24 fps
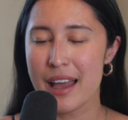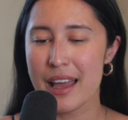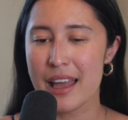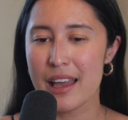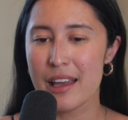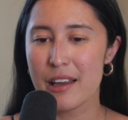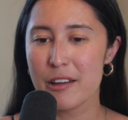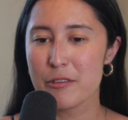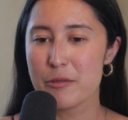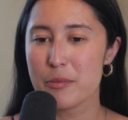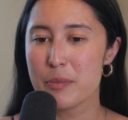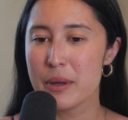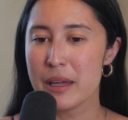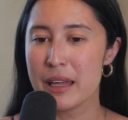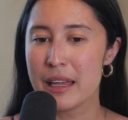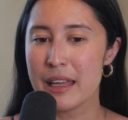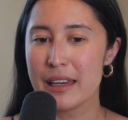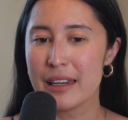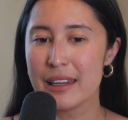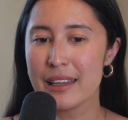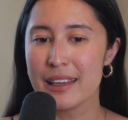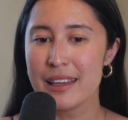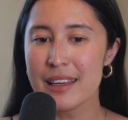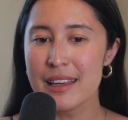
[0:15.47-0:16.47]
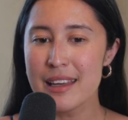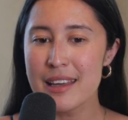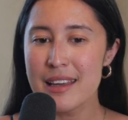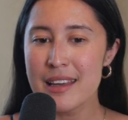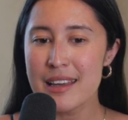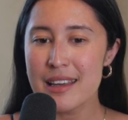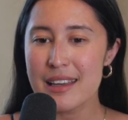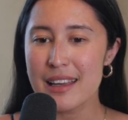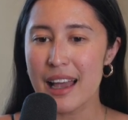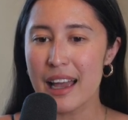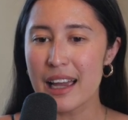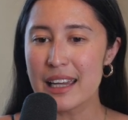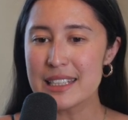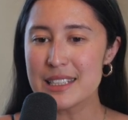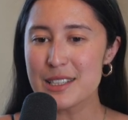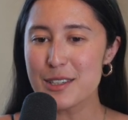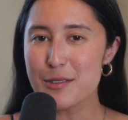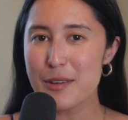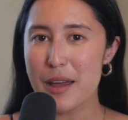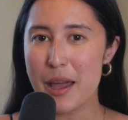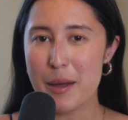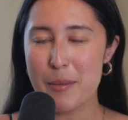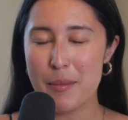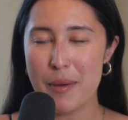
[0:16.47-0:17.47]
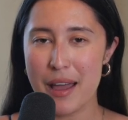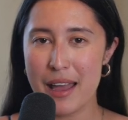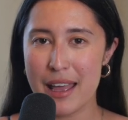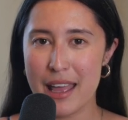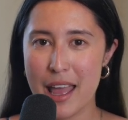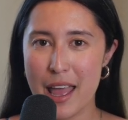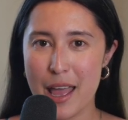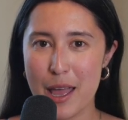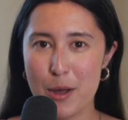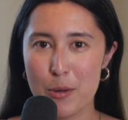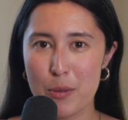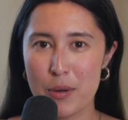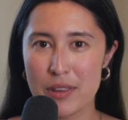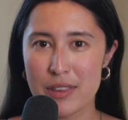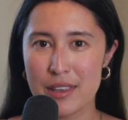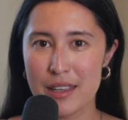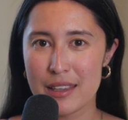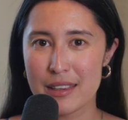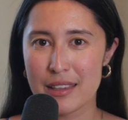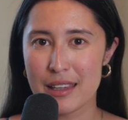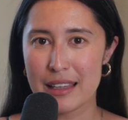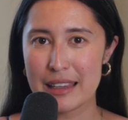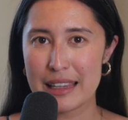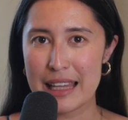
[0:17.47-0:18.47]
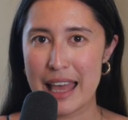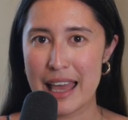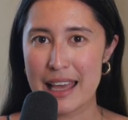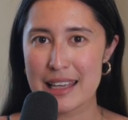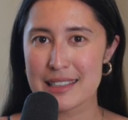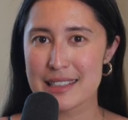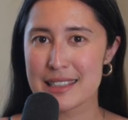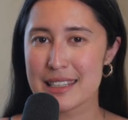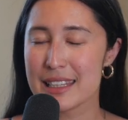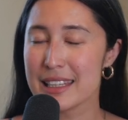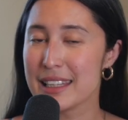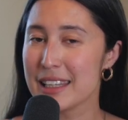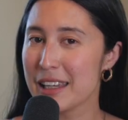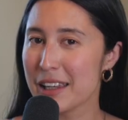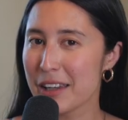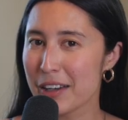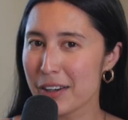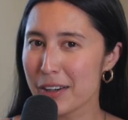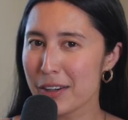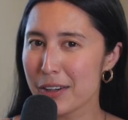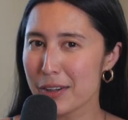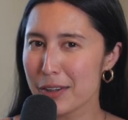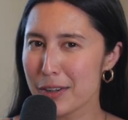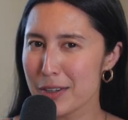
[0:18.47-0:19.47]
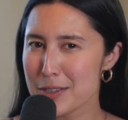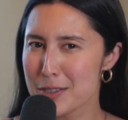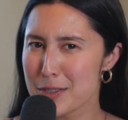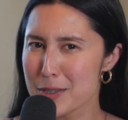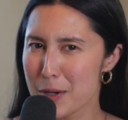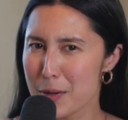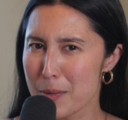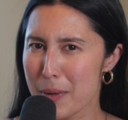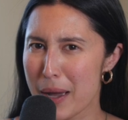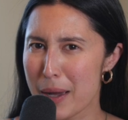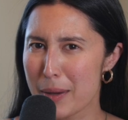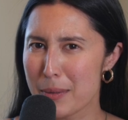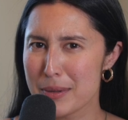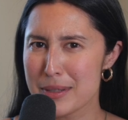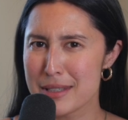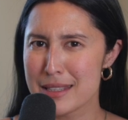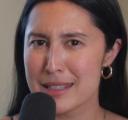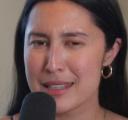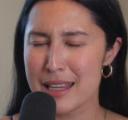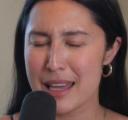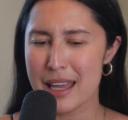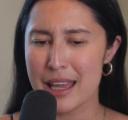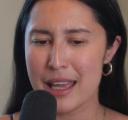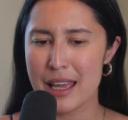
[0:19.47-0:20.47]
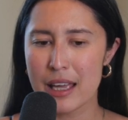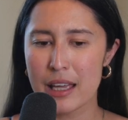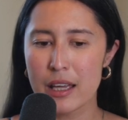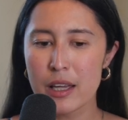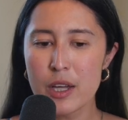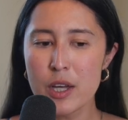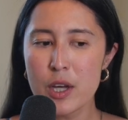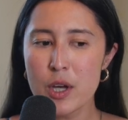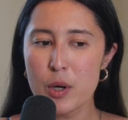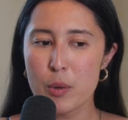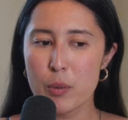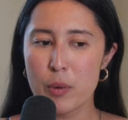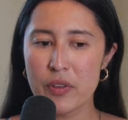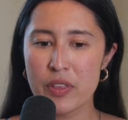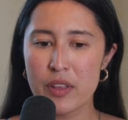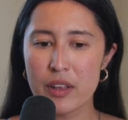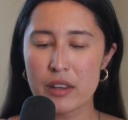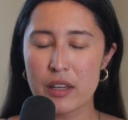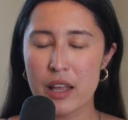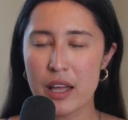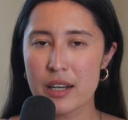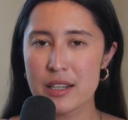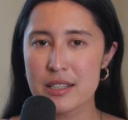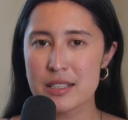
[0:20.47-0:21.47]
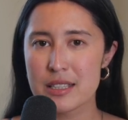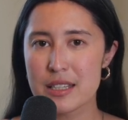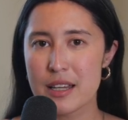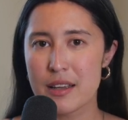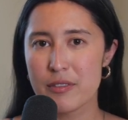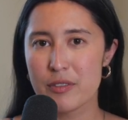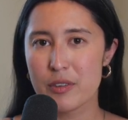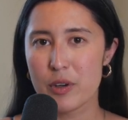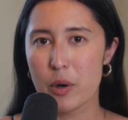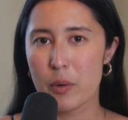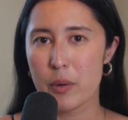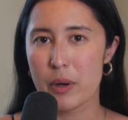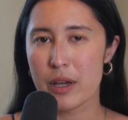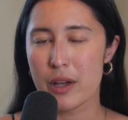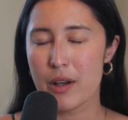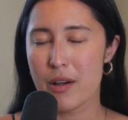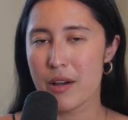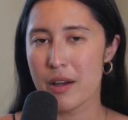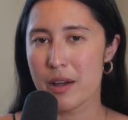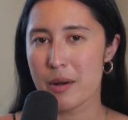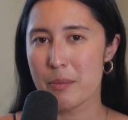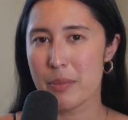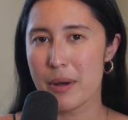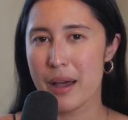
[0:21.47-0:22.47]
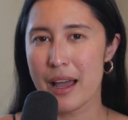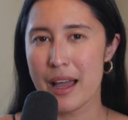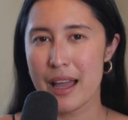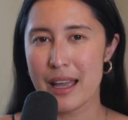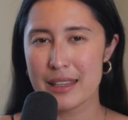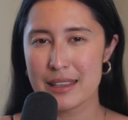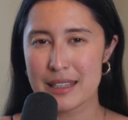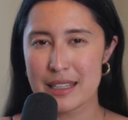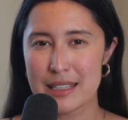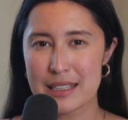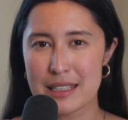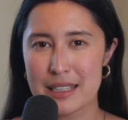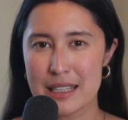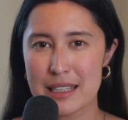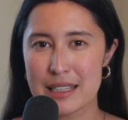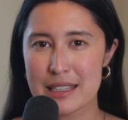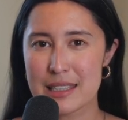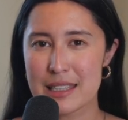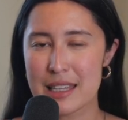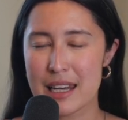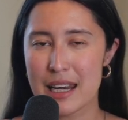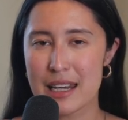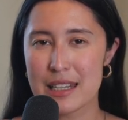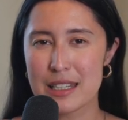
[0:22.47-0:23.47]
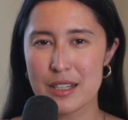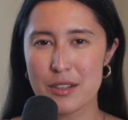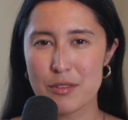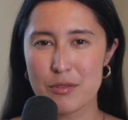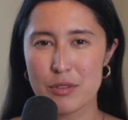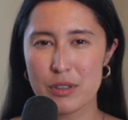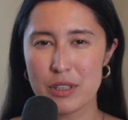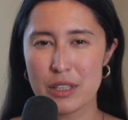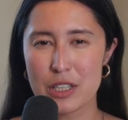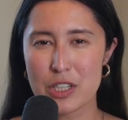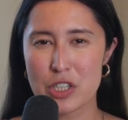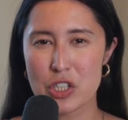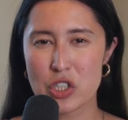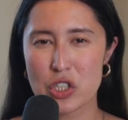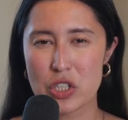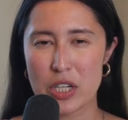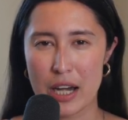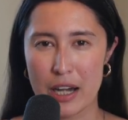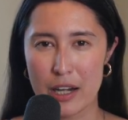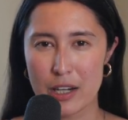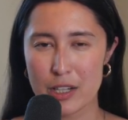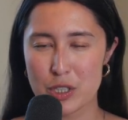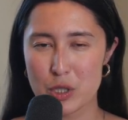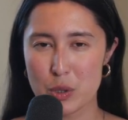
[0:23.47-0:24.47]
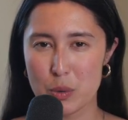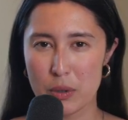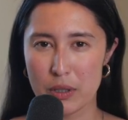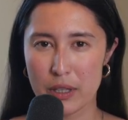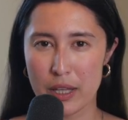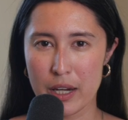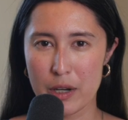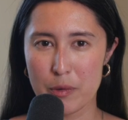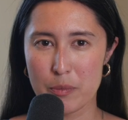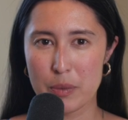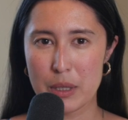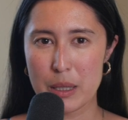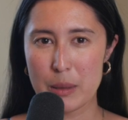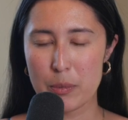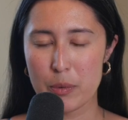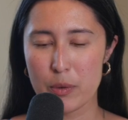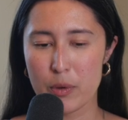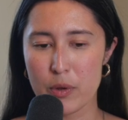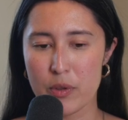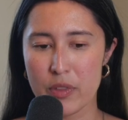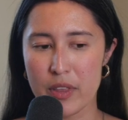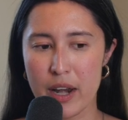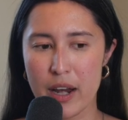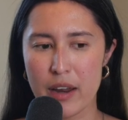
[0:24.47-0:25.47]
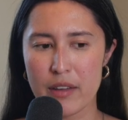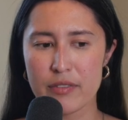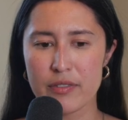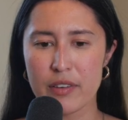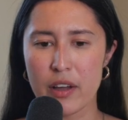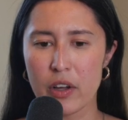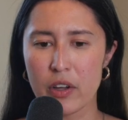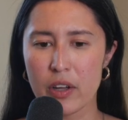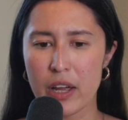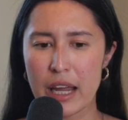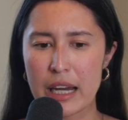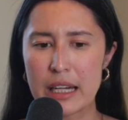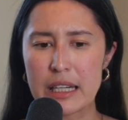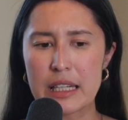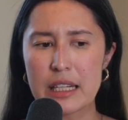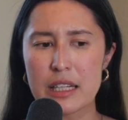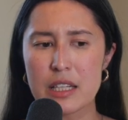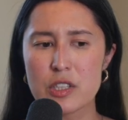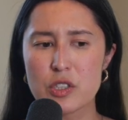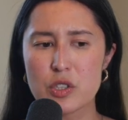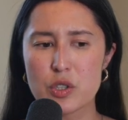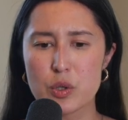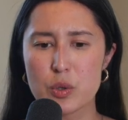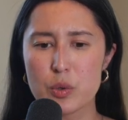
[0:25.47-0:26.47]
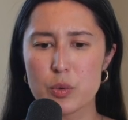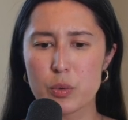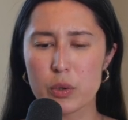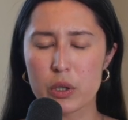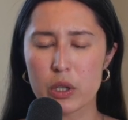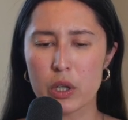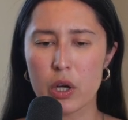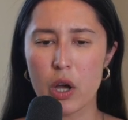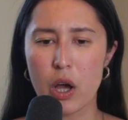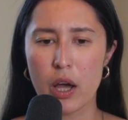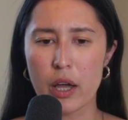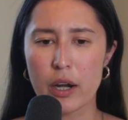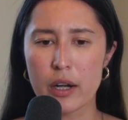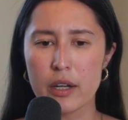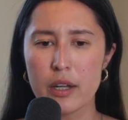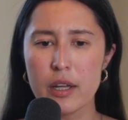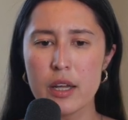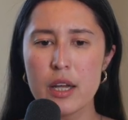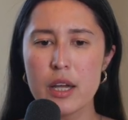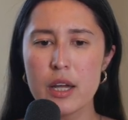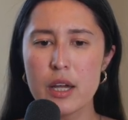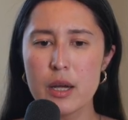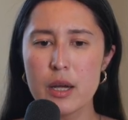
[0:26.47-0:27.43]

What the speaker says: I have been kind of MIA within the last year or so, I would say, with a lot of stuff going on behind the scenes that I didn't really share to a lot of people, that I felt I needed to work on